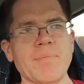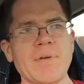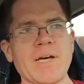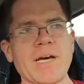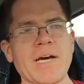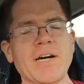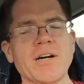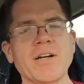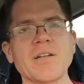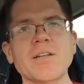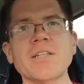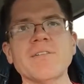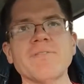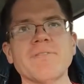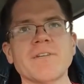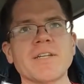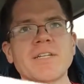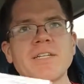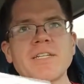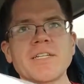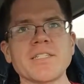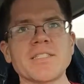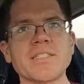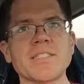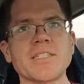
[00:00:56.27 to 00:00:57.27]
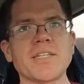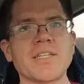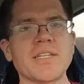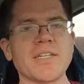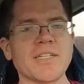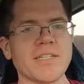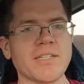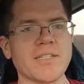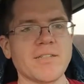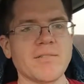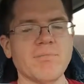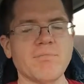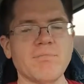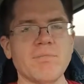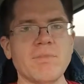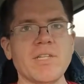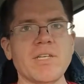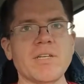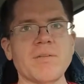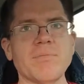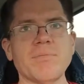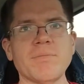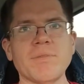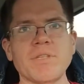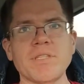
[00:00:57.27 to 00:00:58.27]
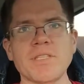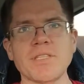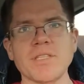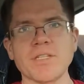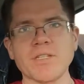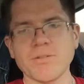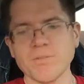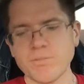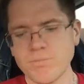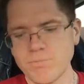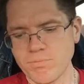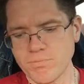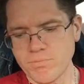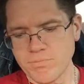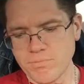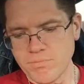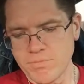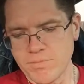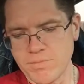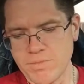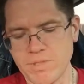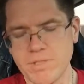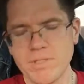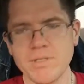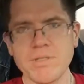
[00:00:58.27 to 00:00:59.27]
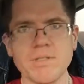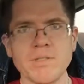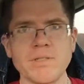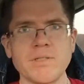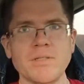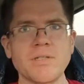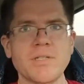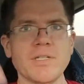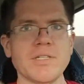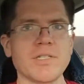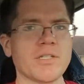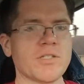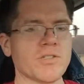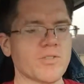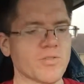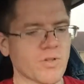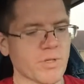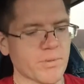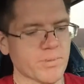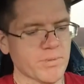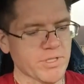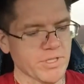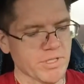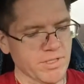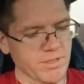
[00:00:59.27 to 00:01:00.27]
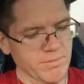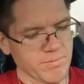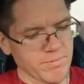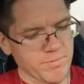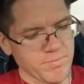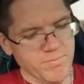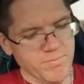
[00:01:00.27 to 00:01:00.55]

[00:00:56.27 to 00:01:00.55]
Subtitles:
I'll leave a link to them in the description.